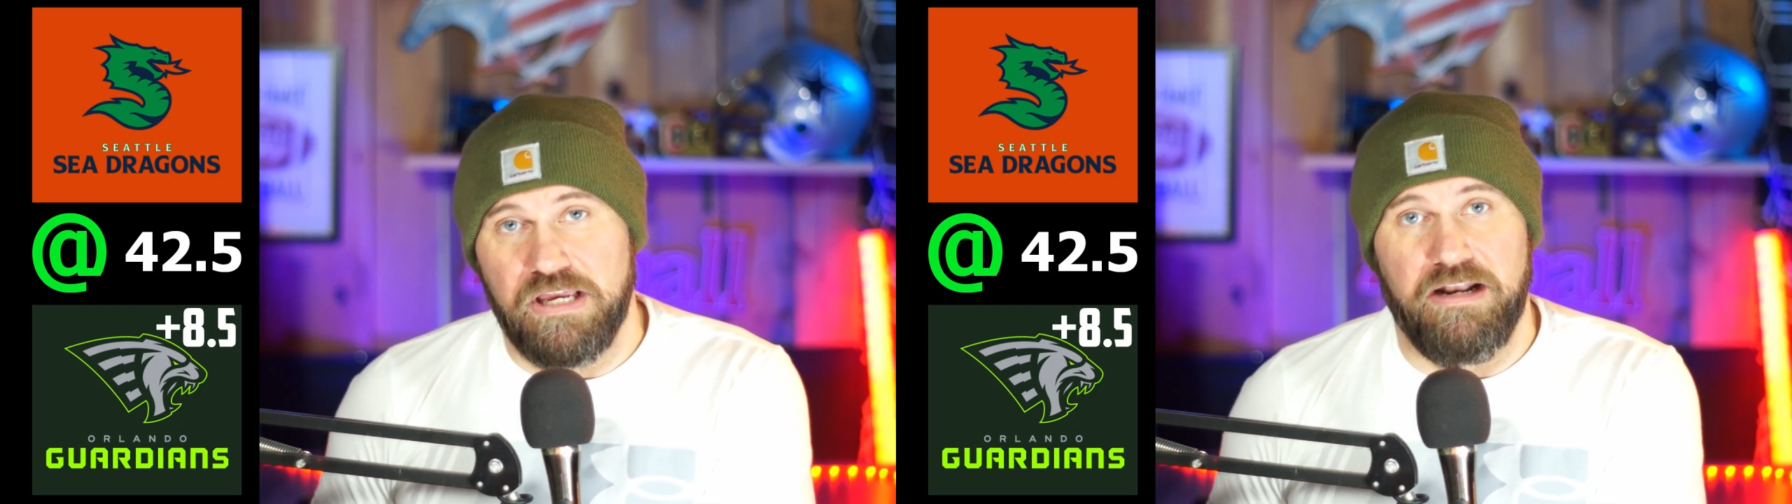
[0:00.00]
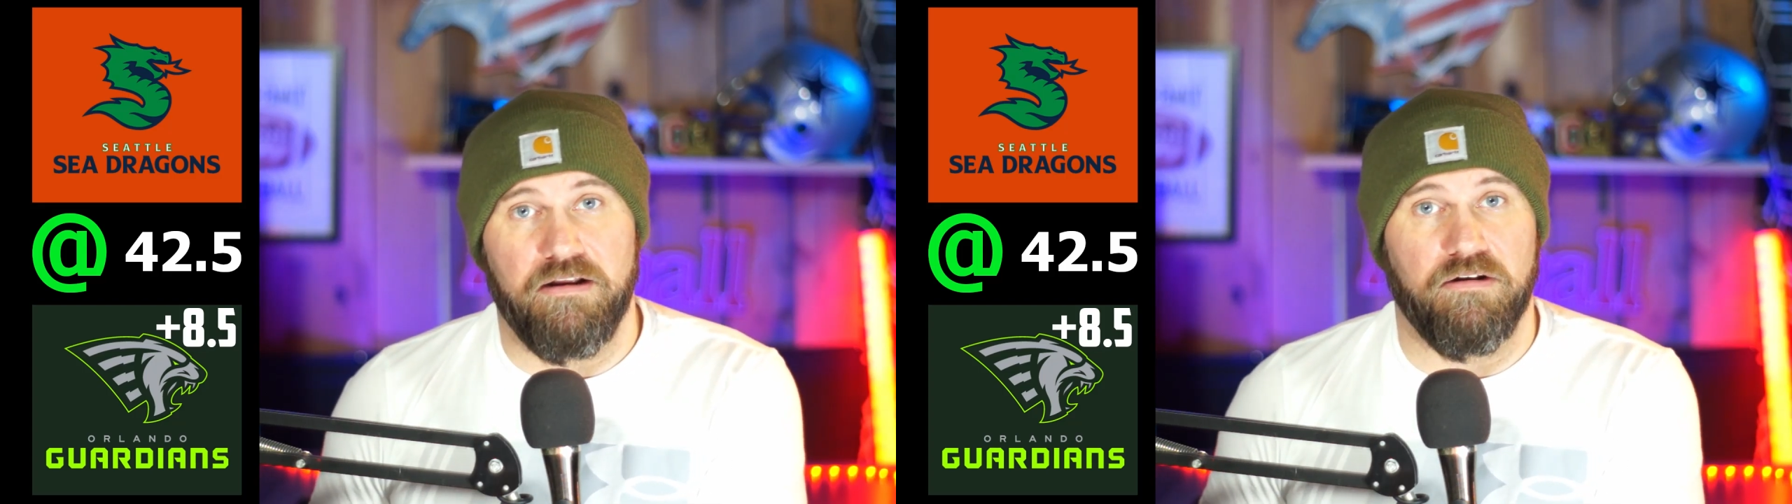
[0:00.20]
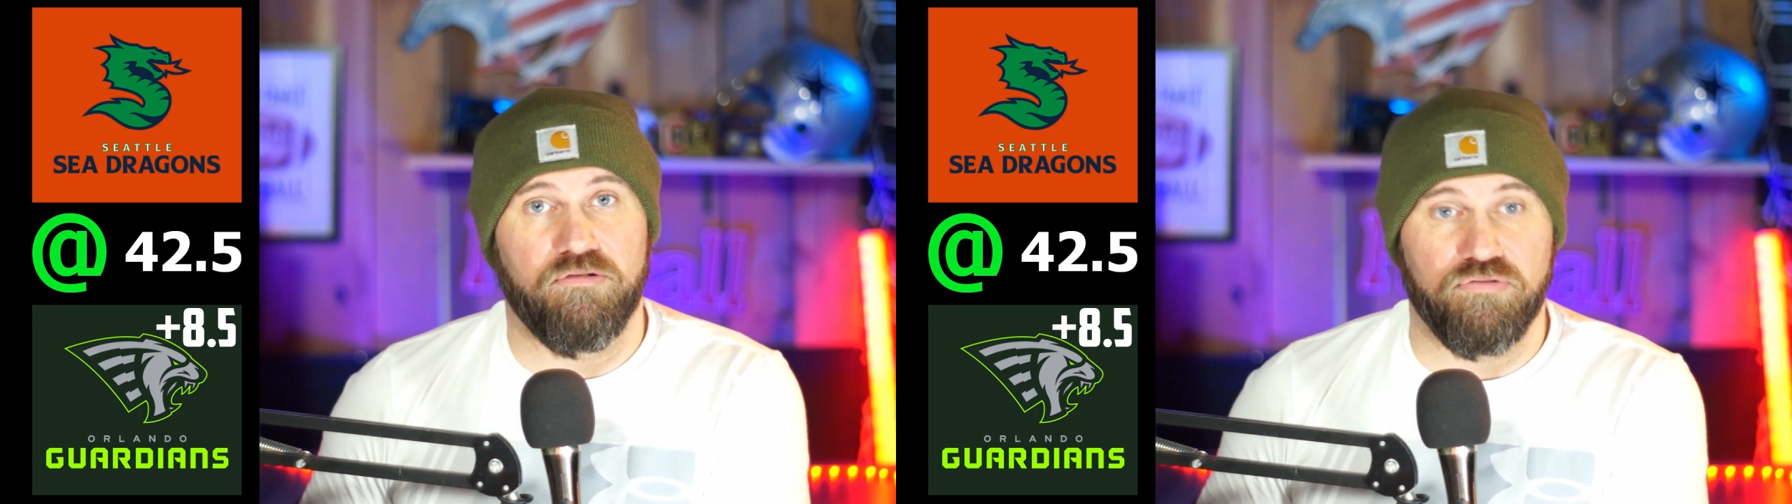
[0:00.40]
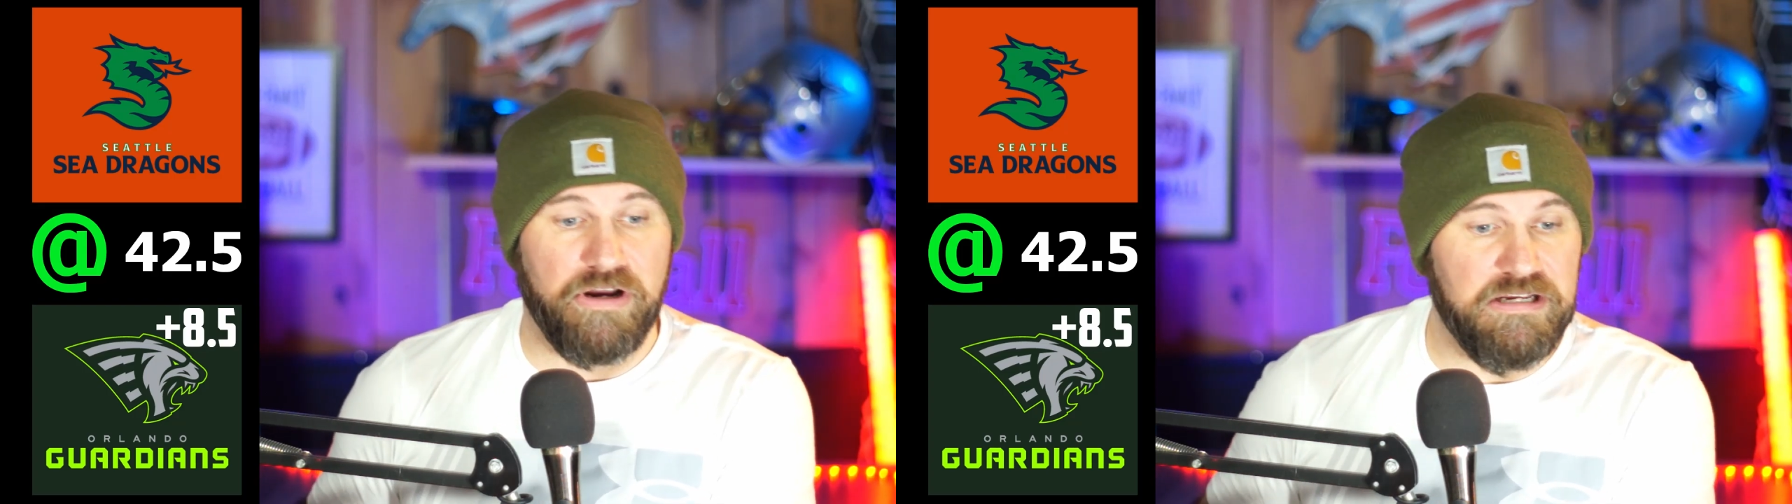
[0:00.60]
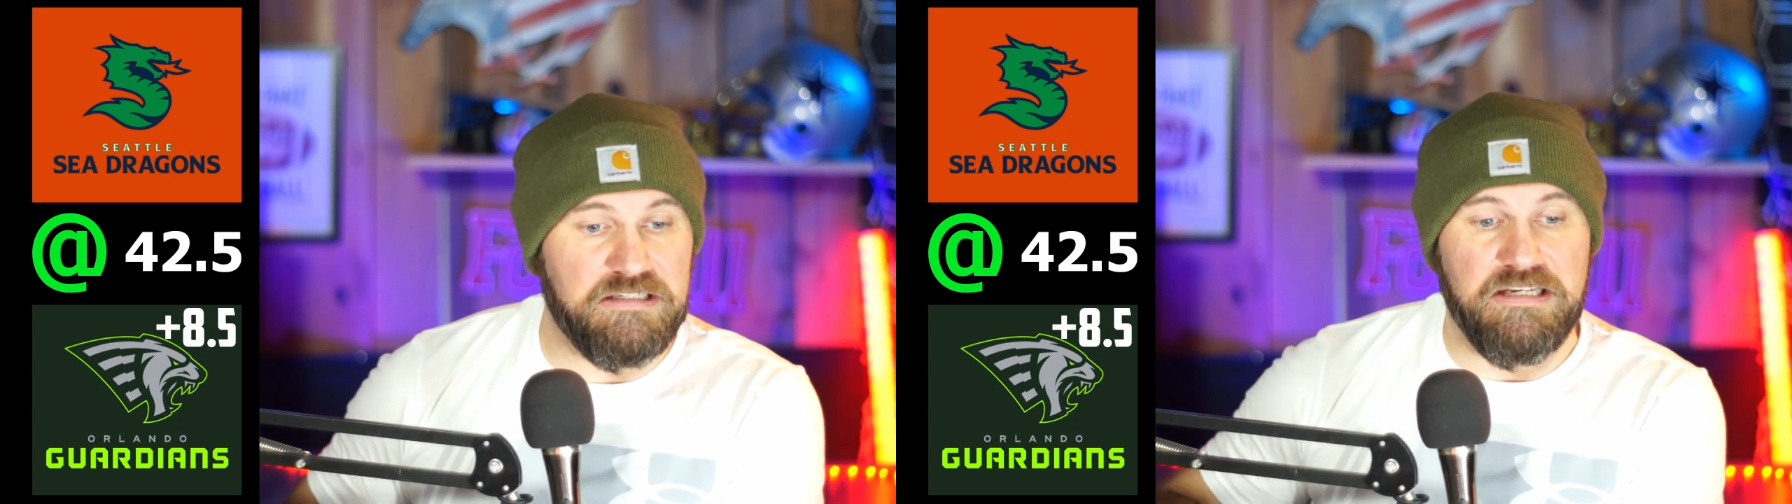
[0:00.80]
had a
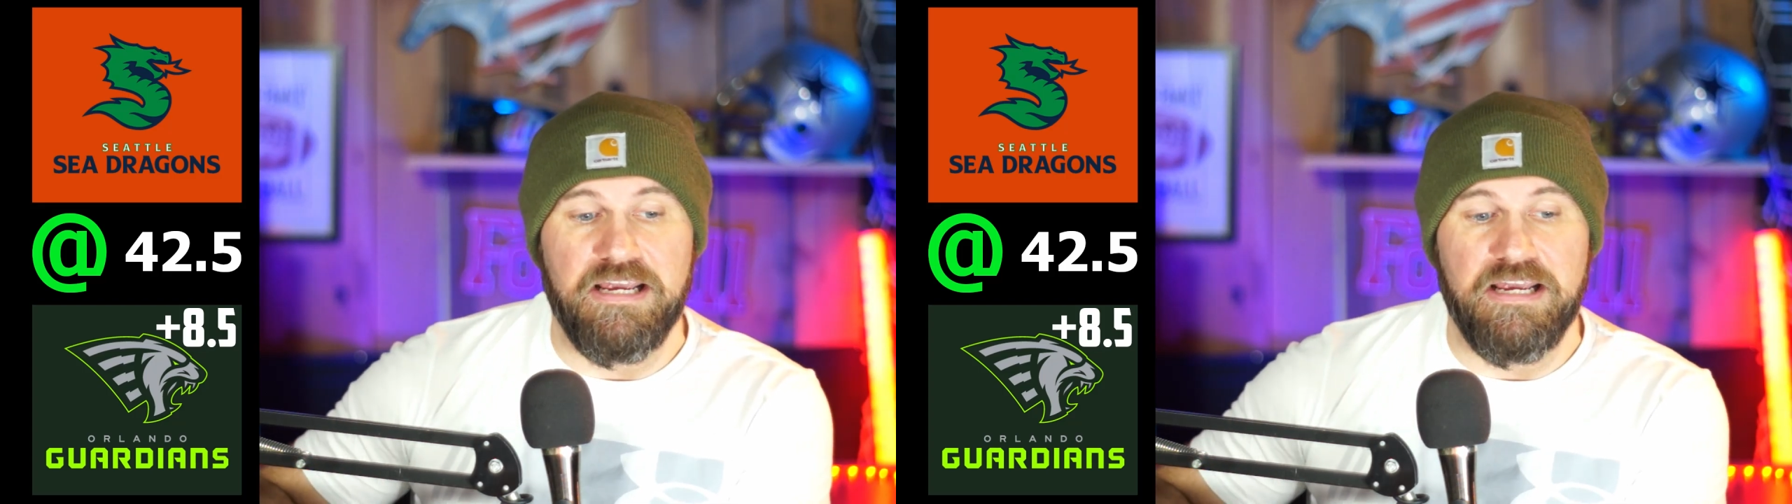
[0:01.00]
crazy